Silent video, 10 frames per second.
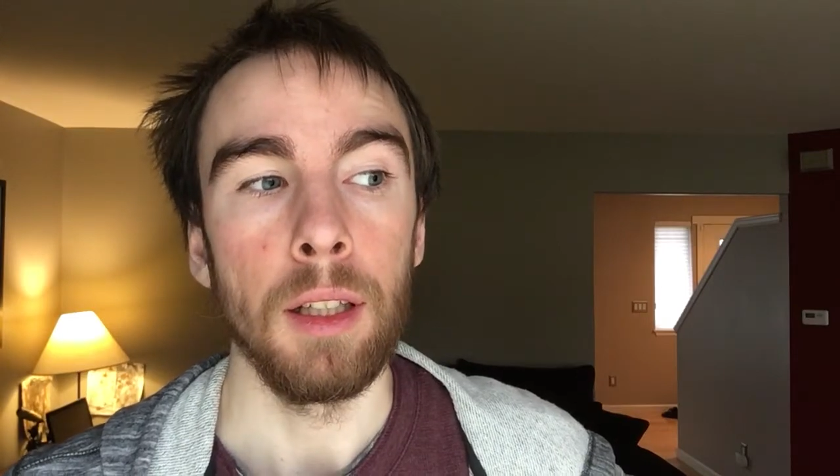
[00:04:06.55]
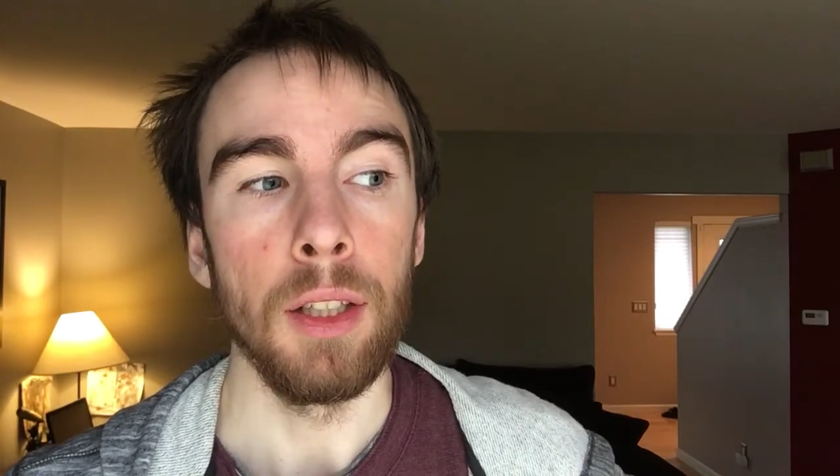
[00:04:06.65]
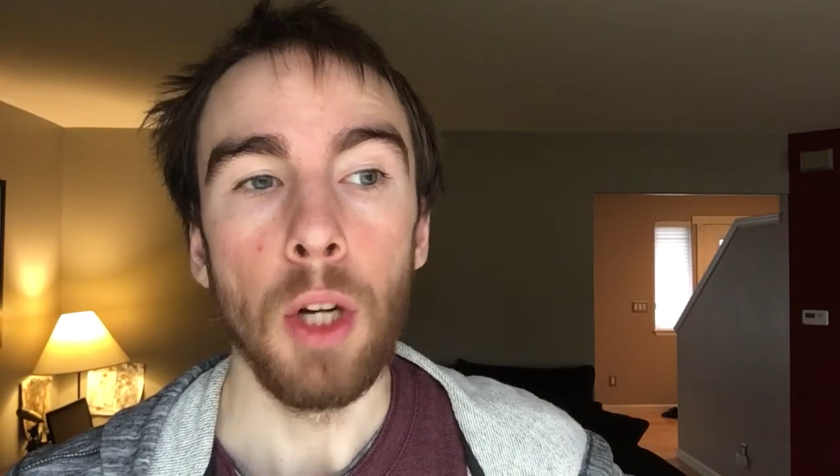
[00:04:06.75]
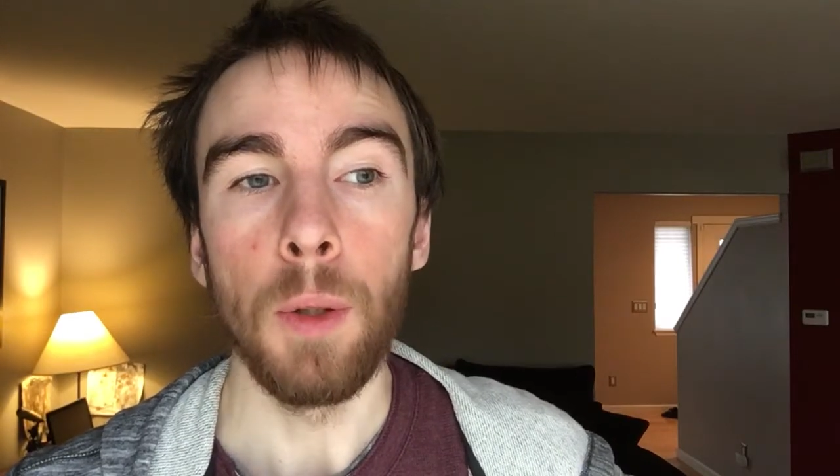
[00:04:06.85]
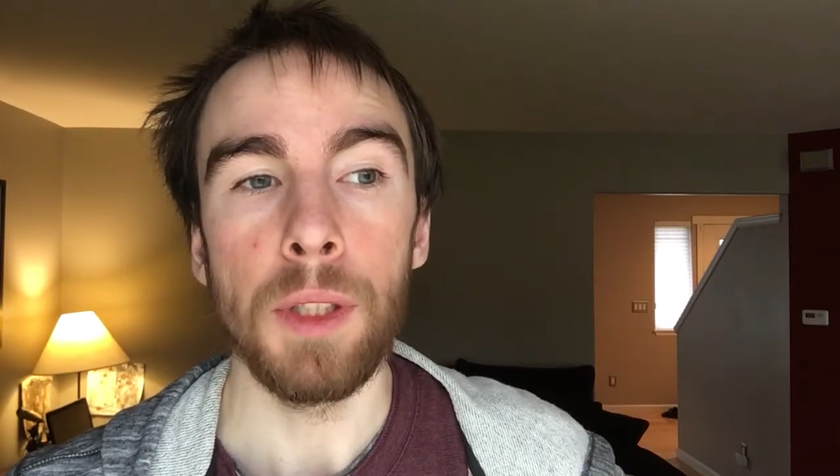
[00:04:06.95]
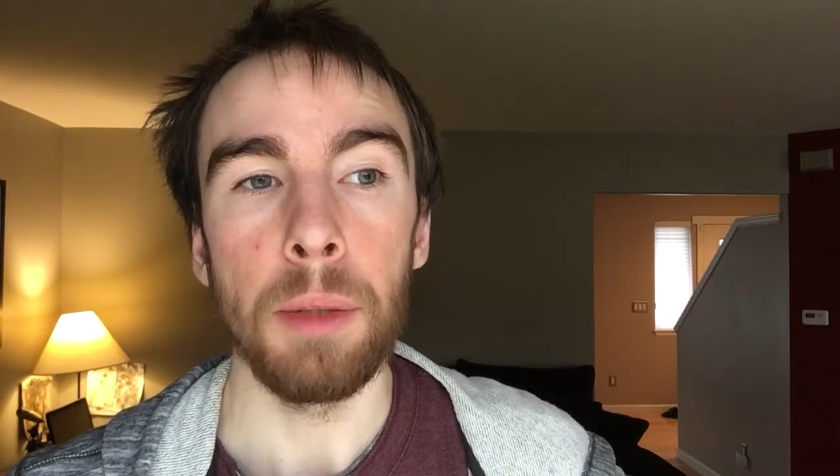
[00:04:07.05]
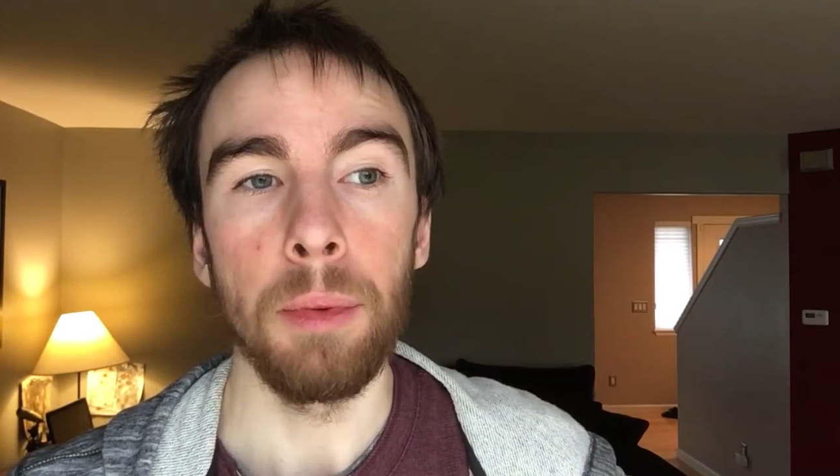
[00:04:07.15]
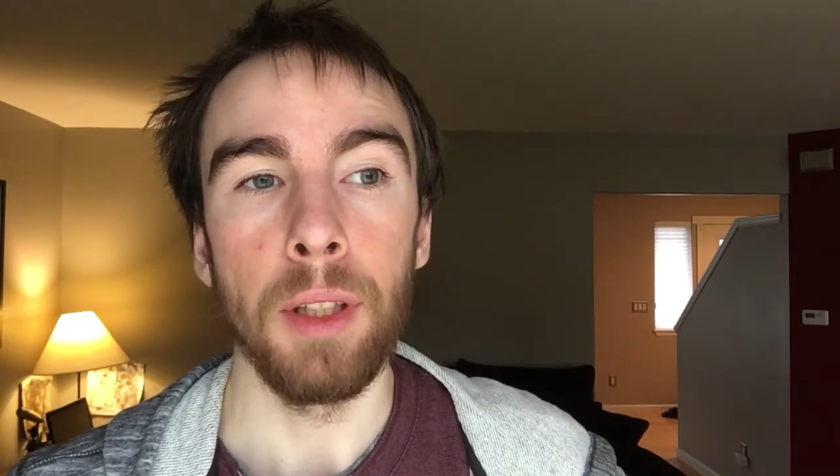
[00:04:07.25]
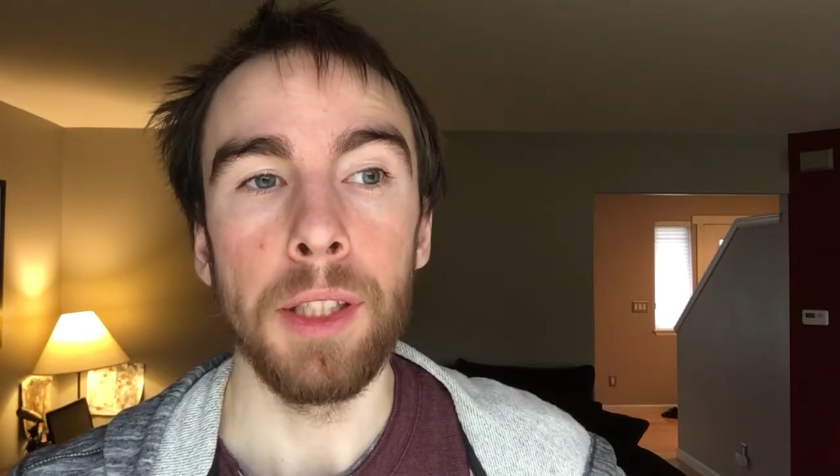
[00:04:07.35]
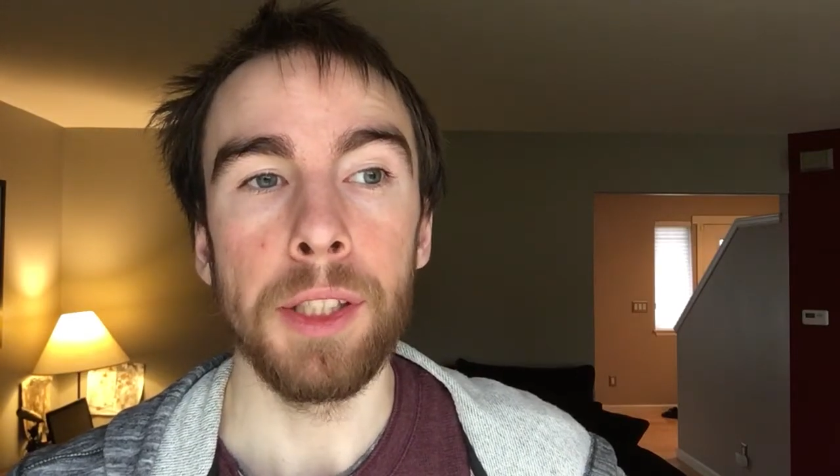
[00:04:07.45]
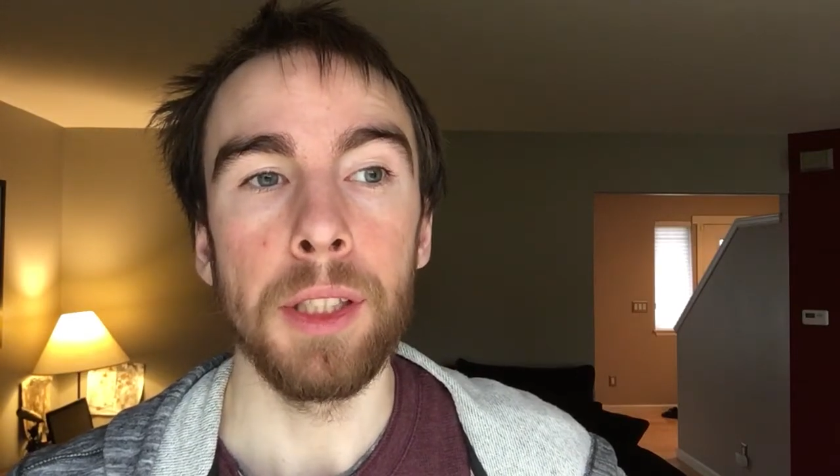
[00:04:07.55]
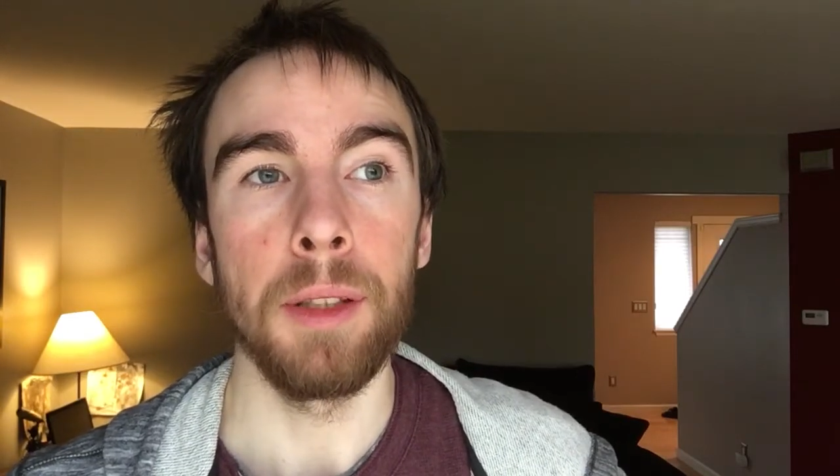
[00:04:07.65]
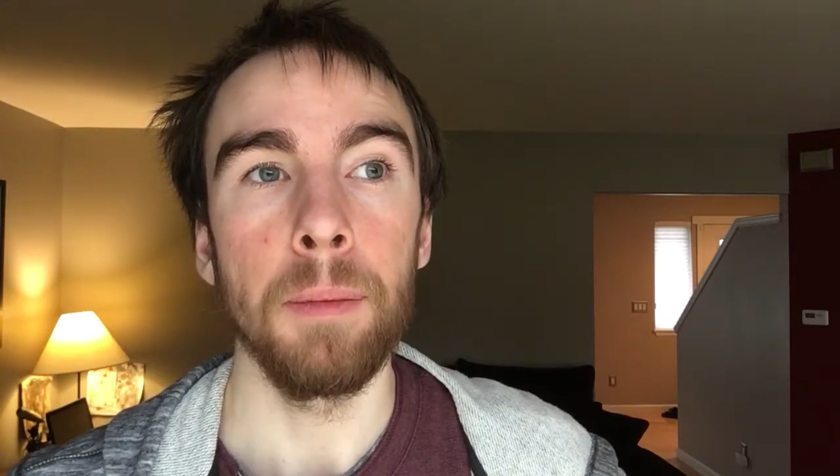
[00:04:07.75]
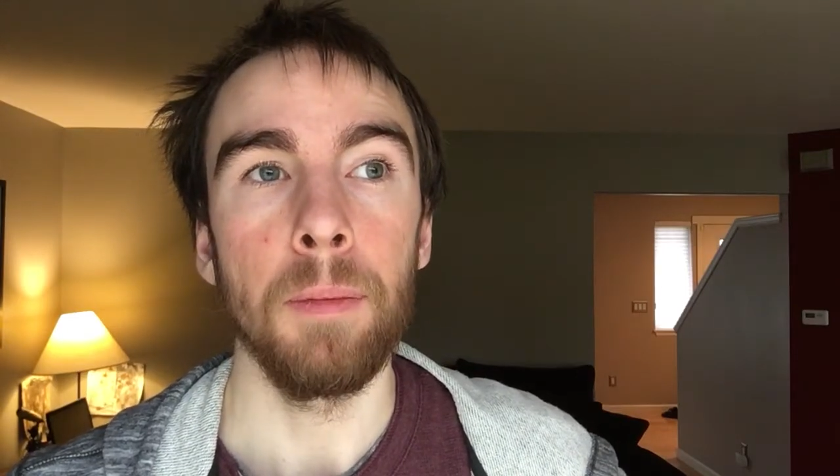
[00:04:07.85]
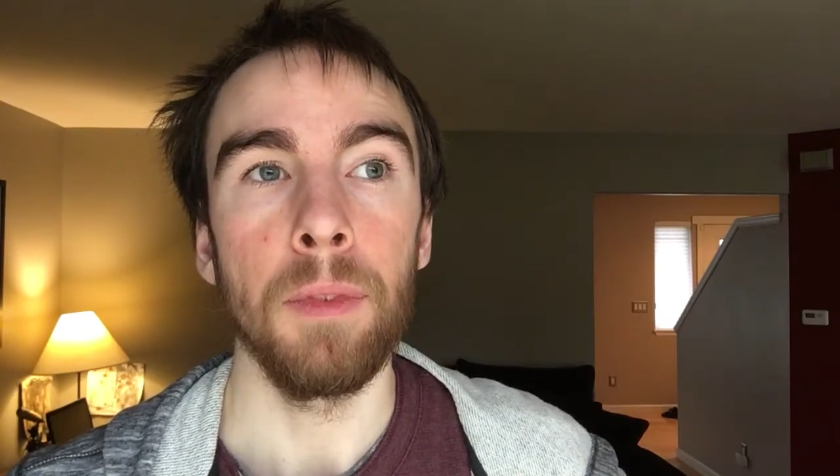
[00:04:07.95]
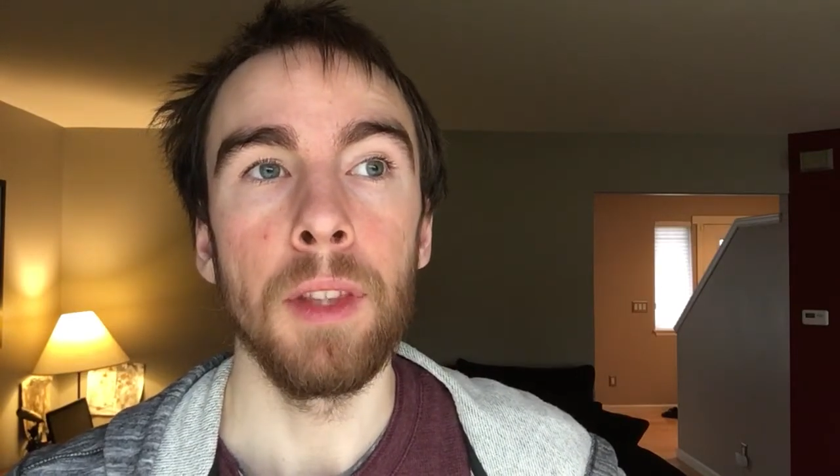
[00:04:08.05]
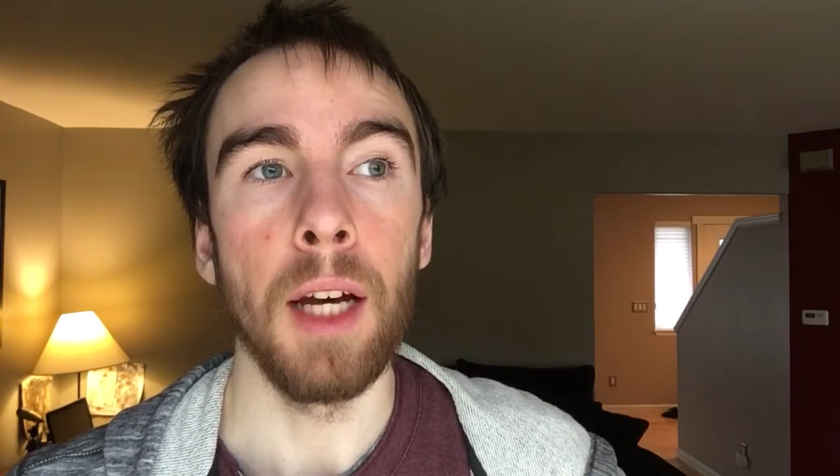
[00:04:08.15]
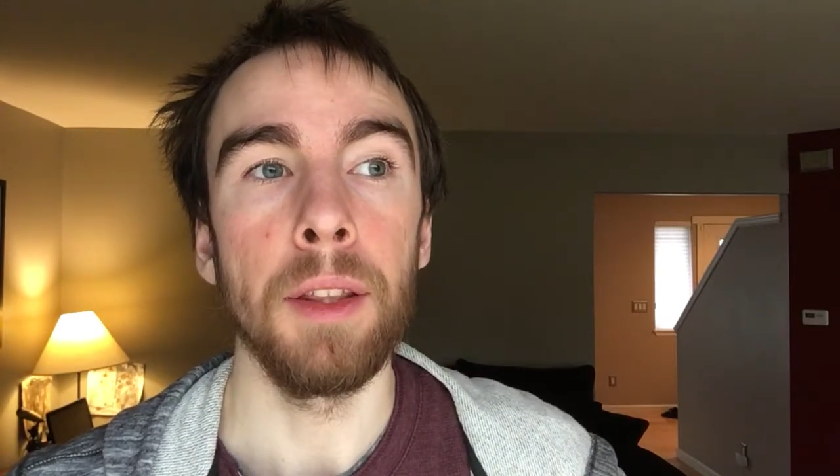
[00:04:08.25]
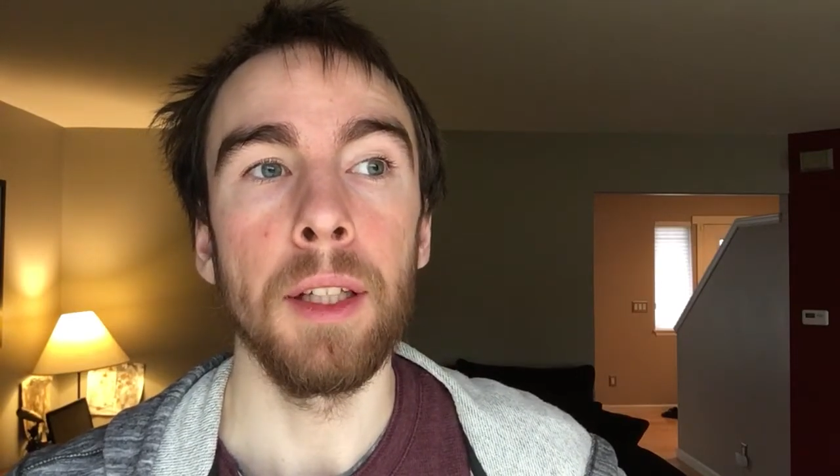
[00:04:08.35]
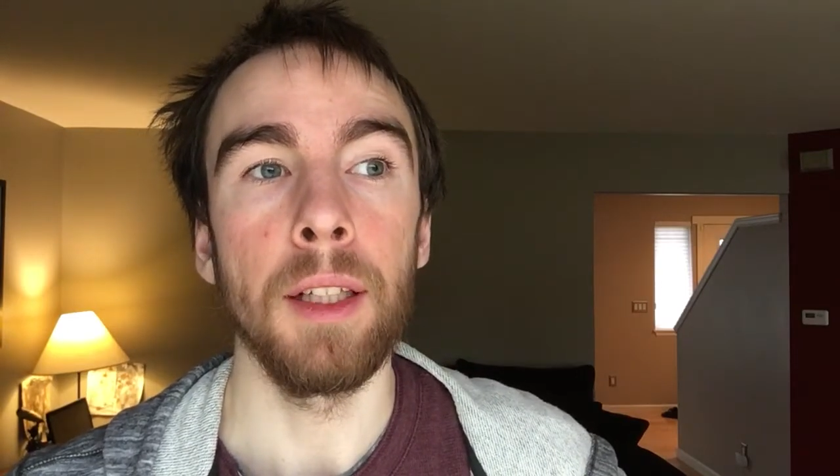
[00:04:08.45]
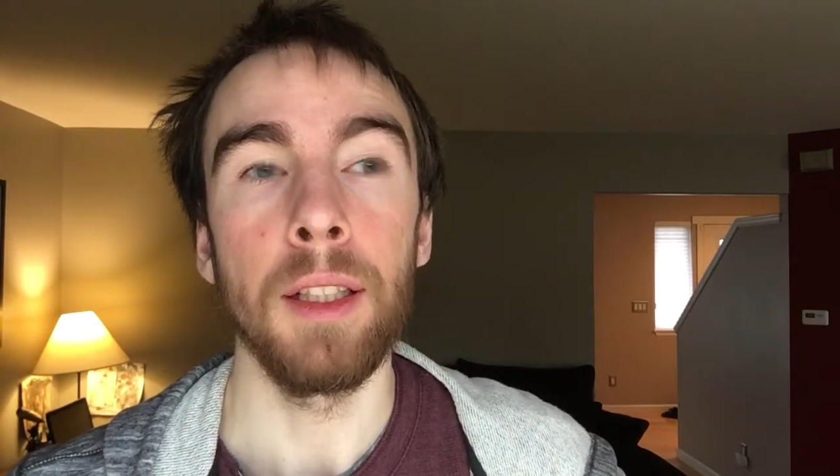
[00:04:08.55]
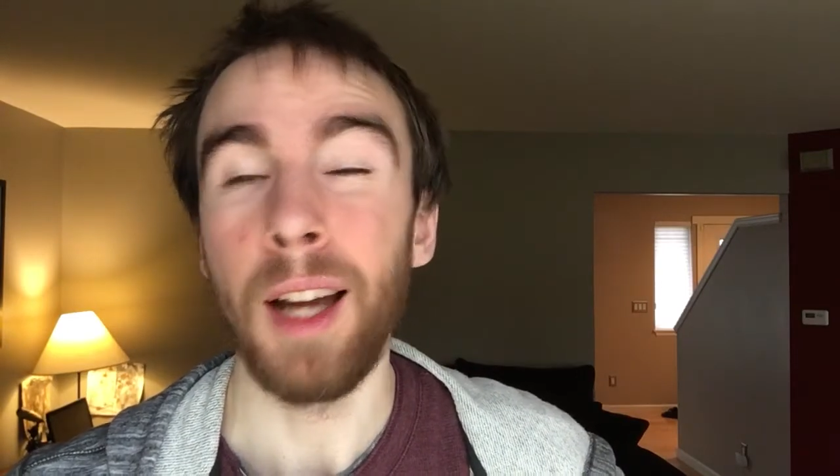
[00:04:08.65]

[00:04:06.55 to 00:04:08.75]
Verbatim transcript: no stimulation, nothing,